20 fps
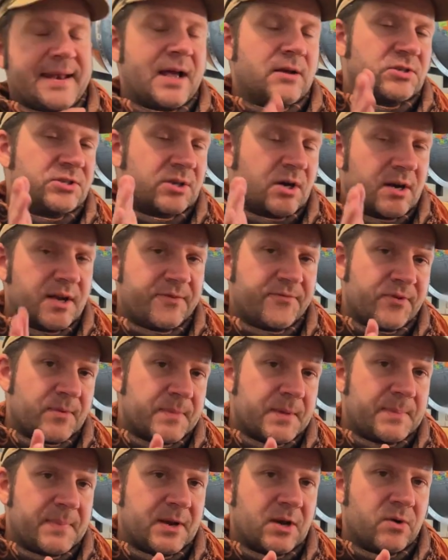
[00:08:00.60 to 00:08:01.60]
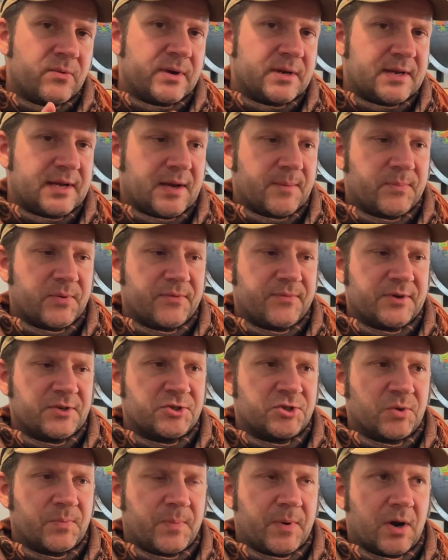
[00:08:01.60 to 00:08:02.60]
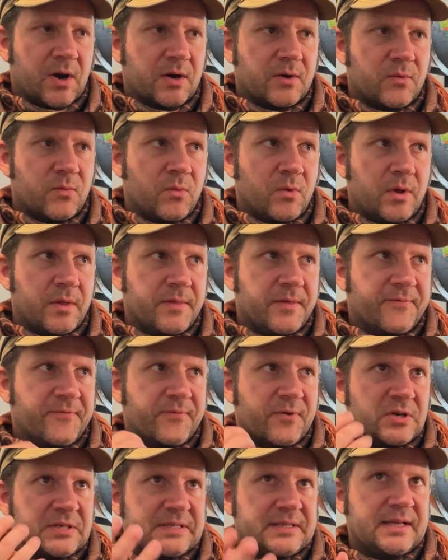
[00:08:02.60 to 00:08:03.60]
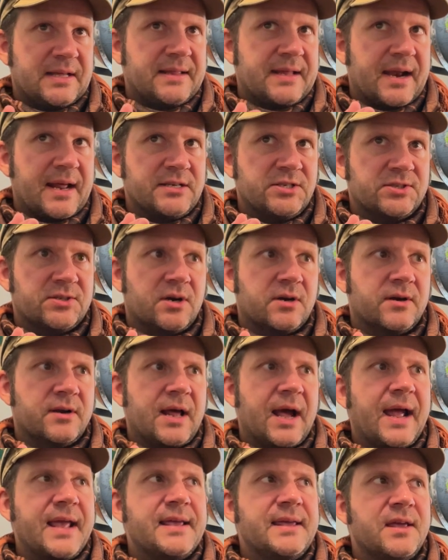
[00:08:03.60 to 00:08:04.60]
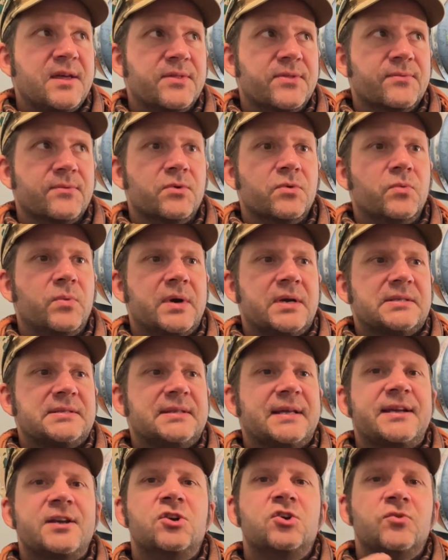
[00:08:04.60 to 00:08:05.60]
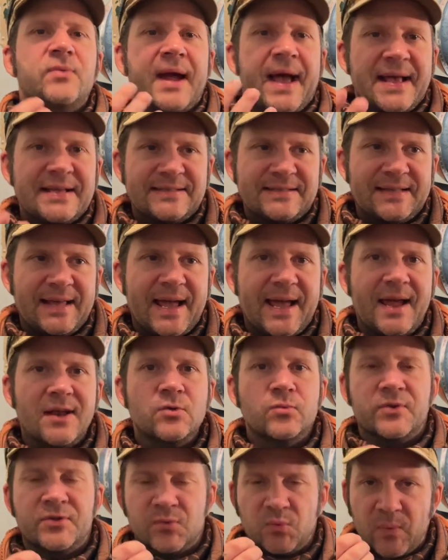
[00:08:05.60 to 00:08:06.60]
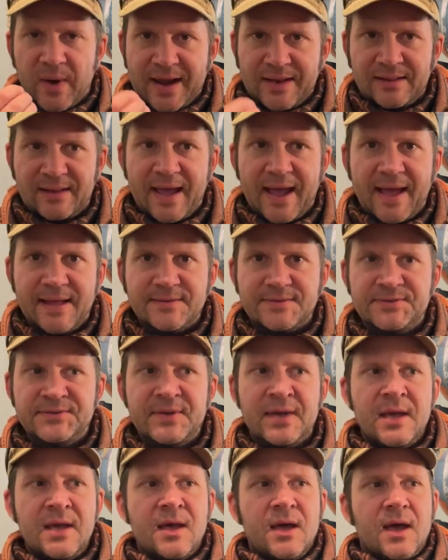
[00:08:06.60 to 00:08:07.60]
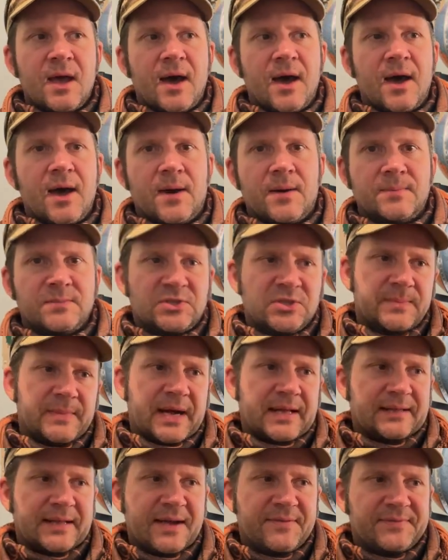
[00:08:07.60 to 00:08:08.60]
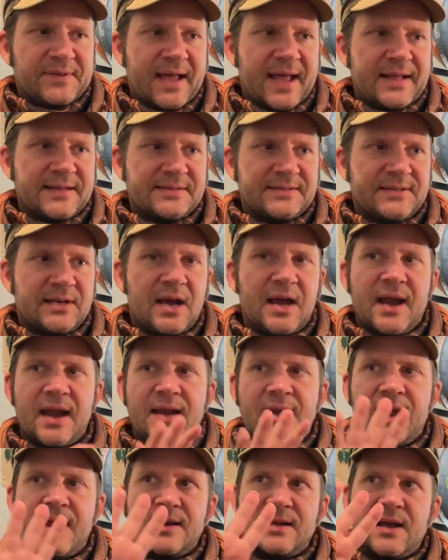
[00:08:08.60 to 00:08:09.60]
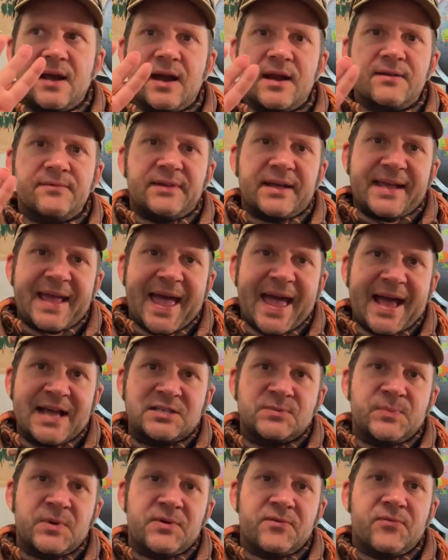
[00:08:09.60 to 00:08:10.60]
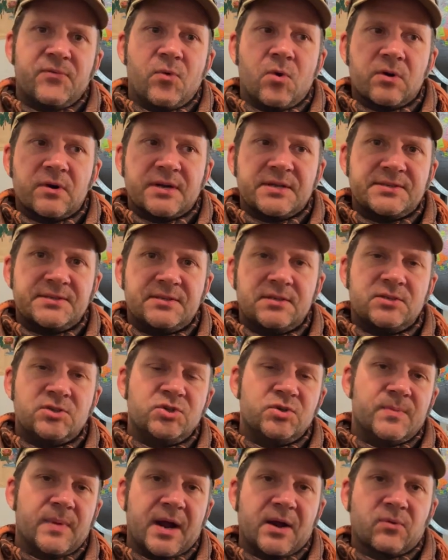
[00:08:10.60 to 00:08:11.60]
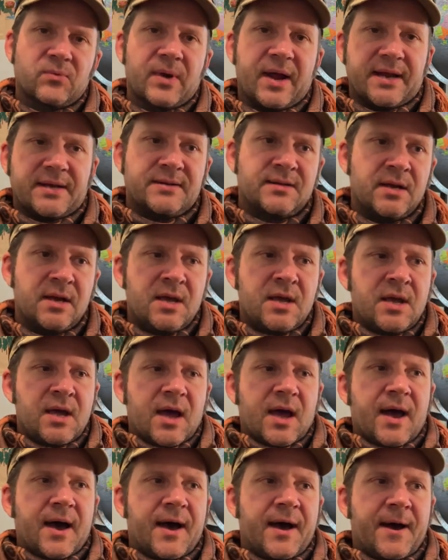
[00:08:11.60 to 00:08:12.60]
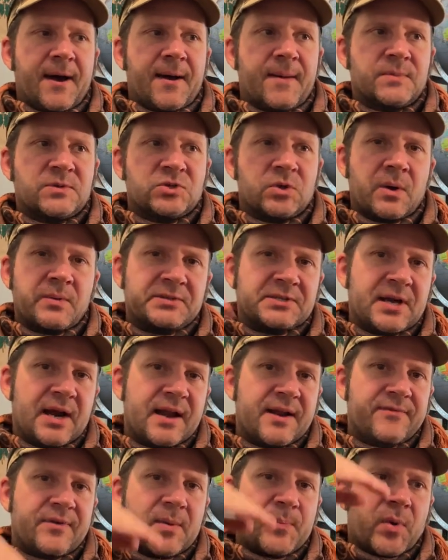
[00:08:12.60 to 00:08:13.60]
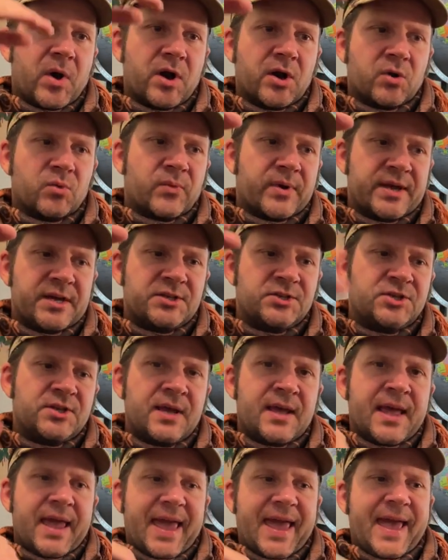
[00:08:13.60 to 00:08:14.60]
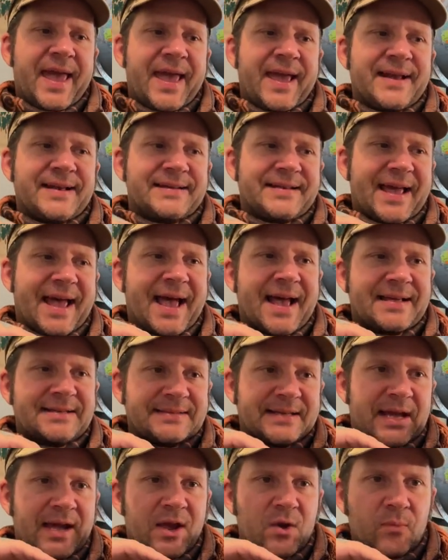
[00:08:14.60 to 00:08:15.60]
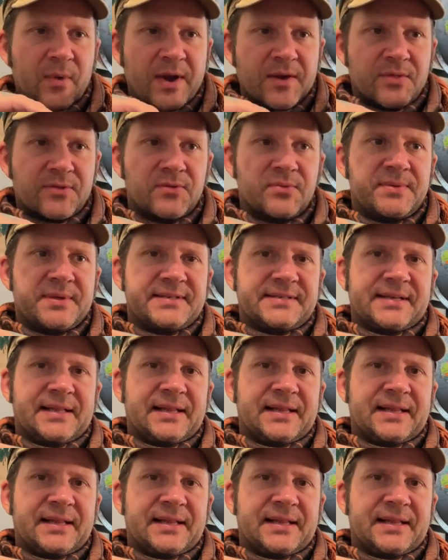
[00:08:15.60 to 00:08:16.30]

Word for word: Now, starting from the Pinawa Dam Provincial Park, the first thing that I started hiking through was like grassland with wetlands um, to my left hand side and kind of like aspen forest to my right. Um, so I was kind of up on a ridge, and as I went through these